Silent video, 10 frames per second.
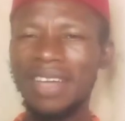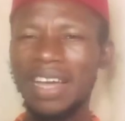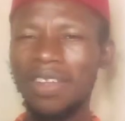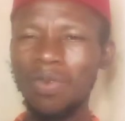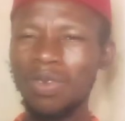
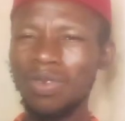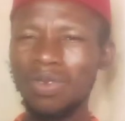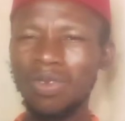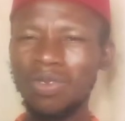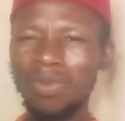I don't want to
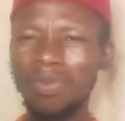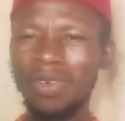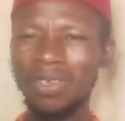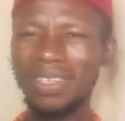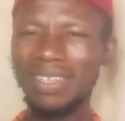talk too
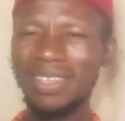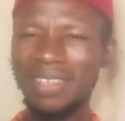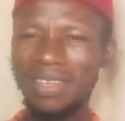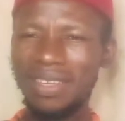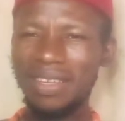much.
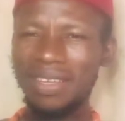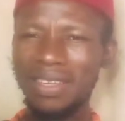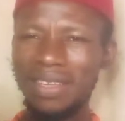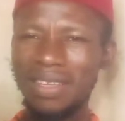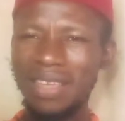
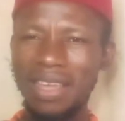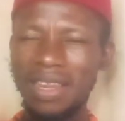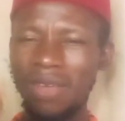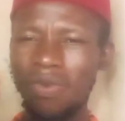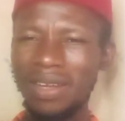
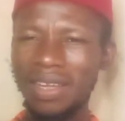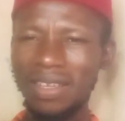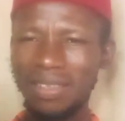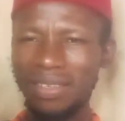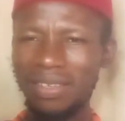Anyone
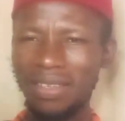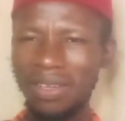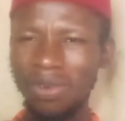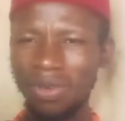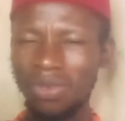that is
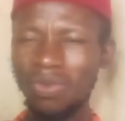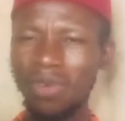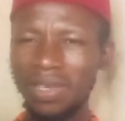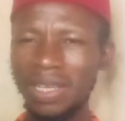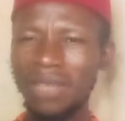serious with
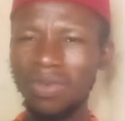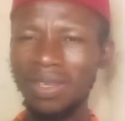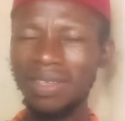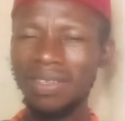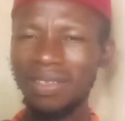what they're
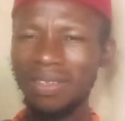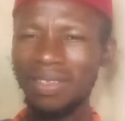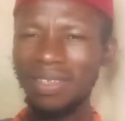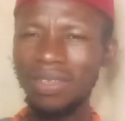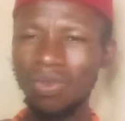doing,
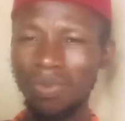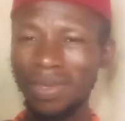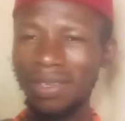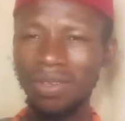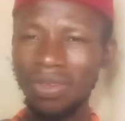things will
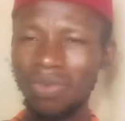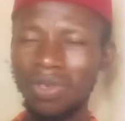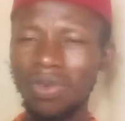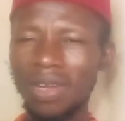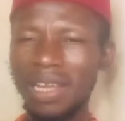be serious
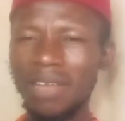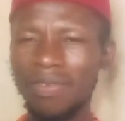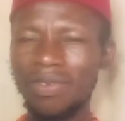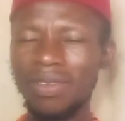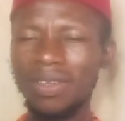with your
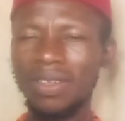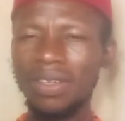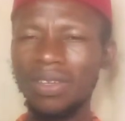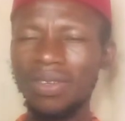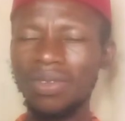life.
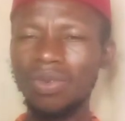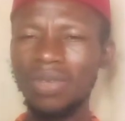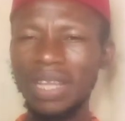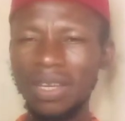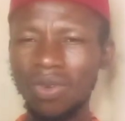
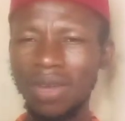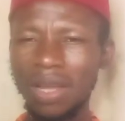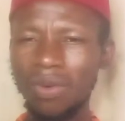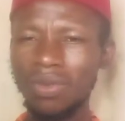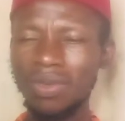So that is all
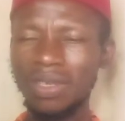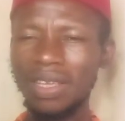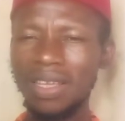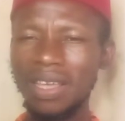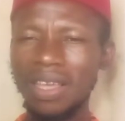I want to
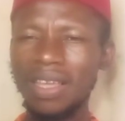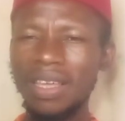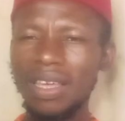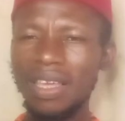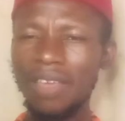say here.
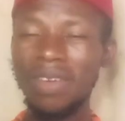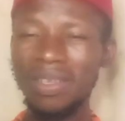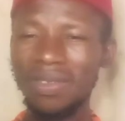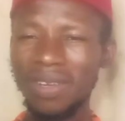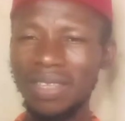If
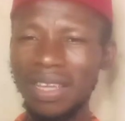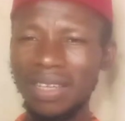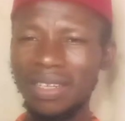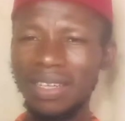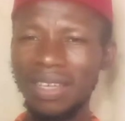you're
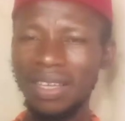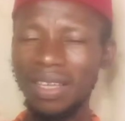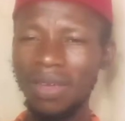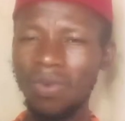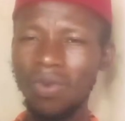interested
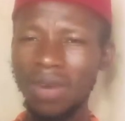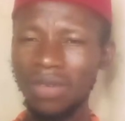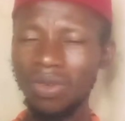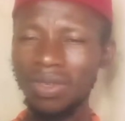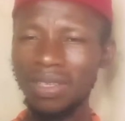in what
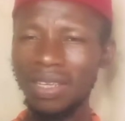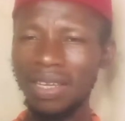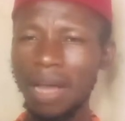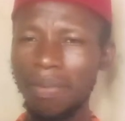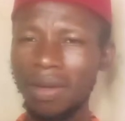I just
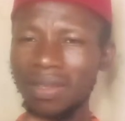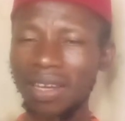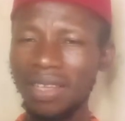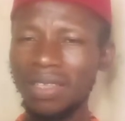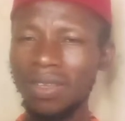said about
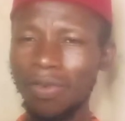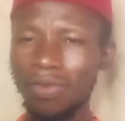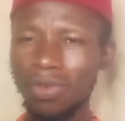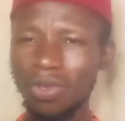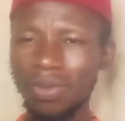cleansing
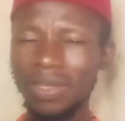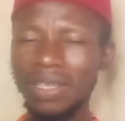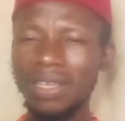of Ocho,